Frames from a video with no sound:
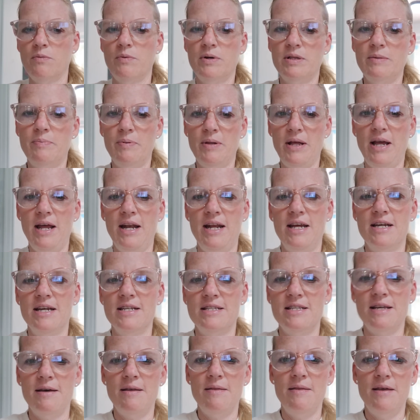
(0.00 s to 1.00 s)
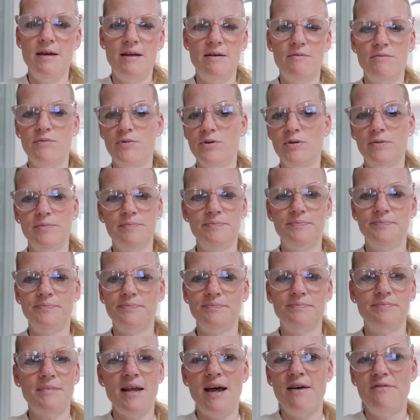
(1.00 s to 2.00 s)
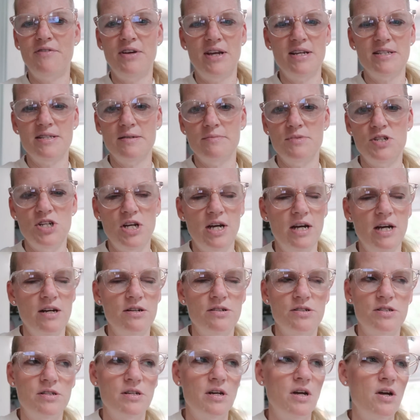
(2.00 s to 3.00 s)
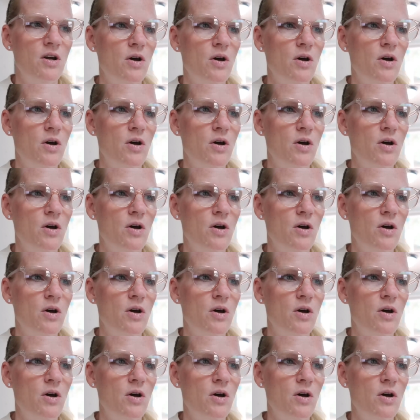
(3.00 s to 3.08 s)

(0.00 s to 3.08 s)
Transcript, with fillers: what the plan is. And then we'll have to get some chairs.